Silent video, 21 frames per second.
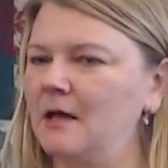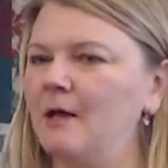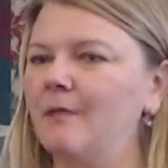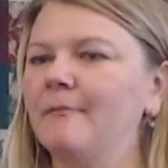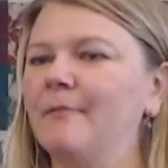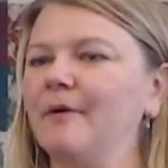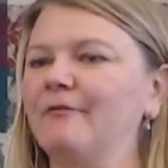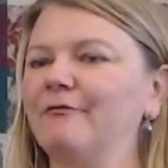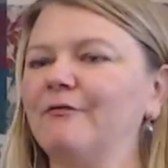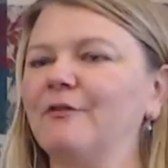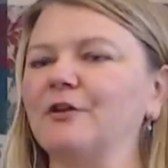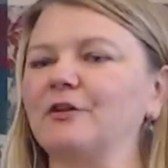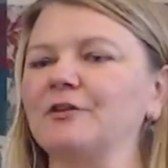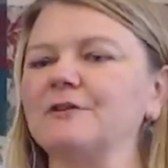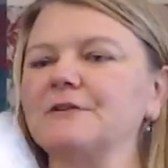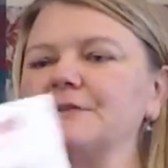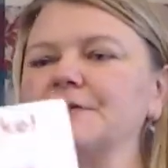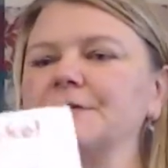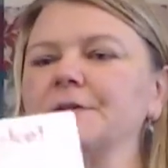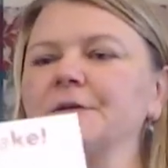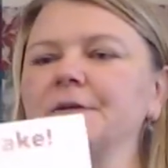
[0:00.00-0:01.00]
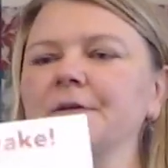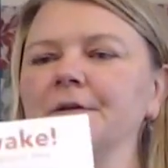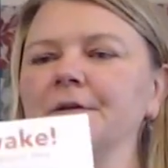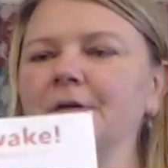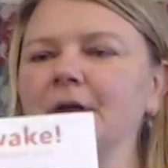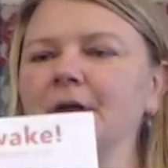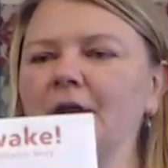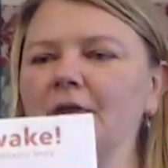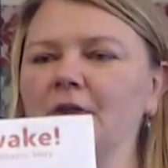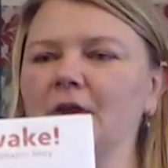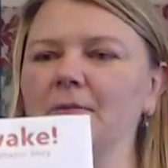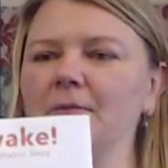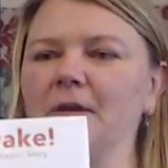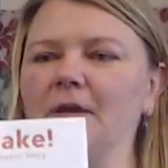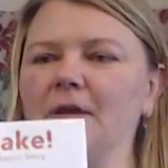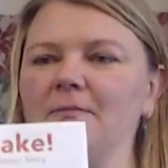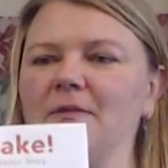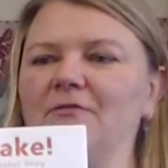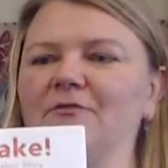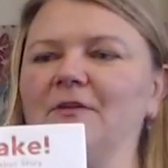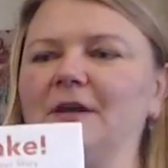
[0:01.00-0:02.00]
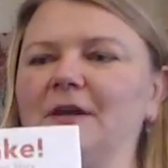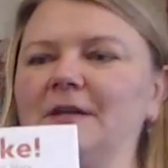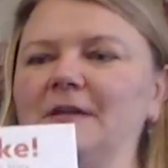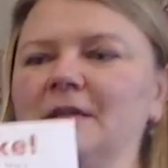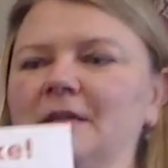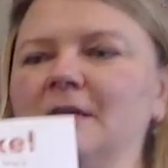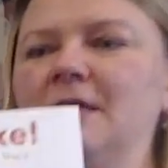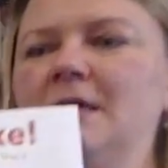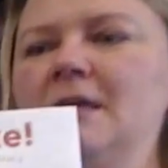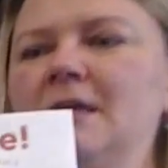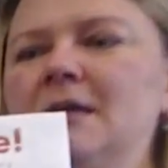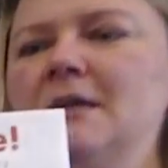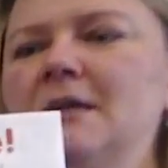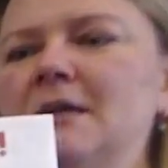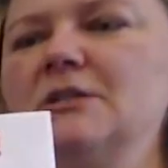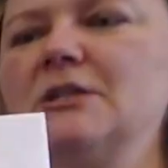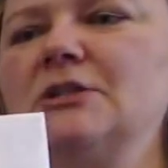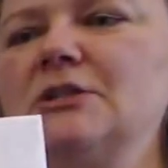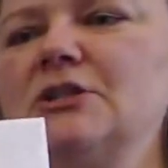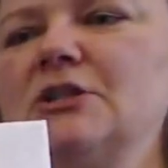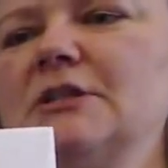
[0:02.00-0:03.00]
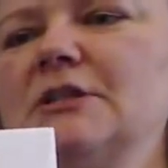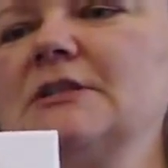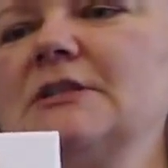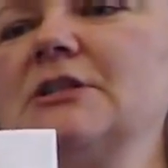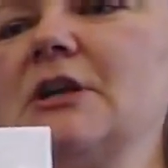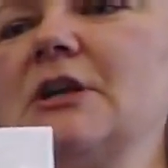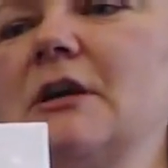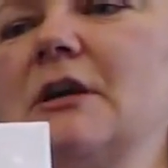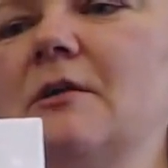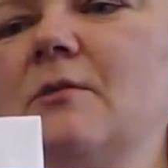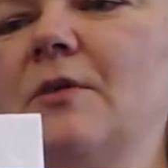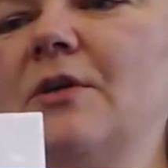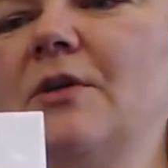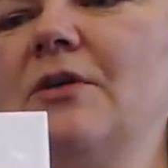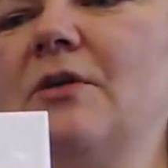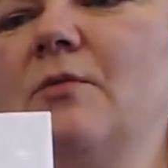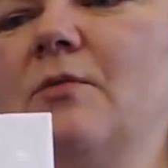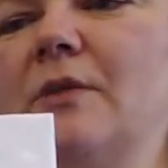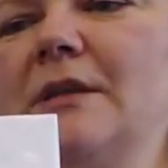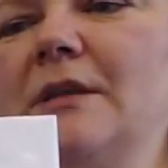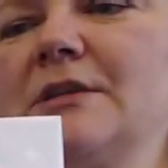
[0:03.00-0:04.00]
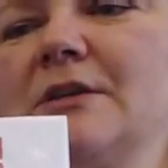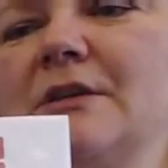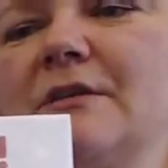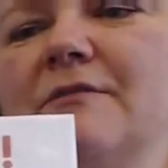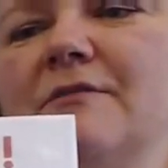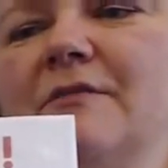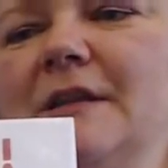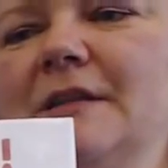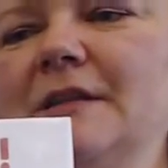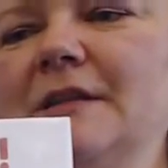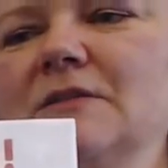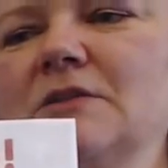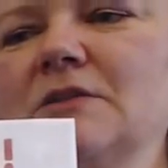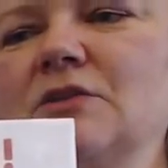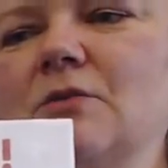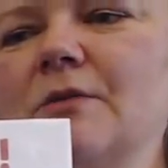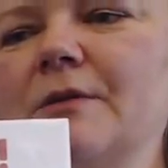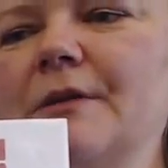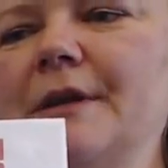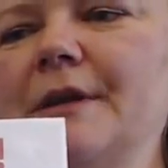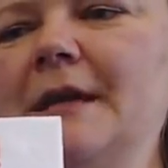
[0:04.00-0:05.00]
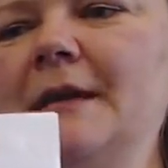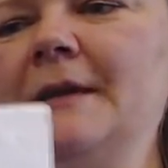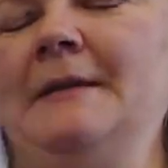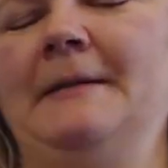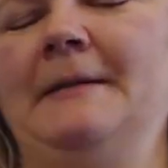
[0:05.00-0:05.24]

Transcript: But first, I thought it might be fun to just start with a winter fun story.